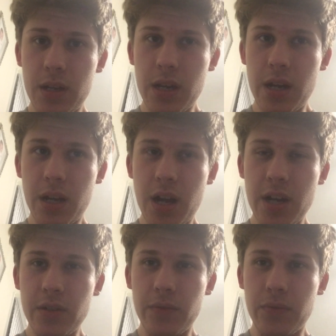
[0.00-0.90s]
in a
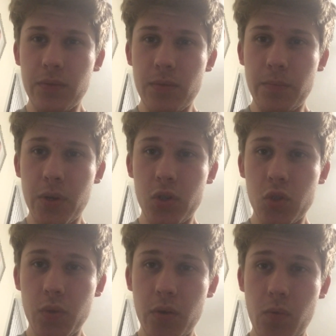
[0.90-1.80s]
kind of
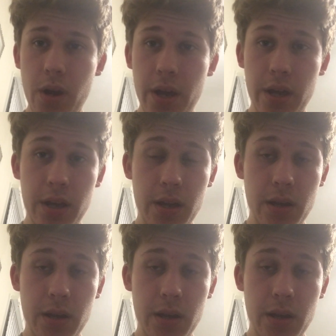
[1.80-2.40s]
bittersweet way,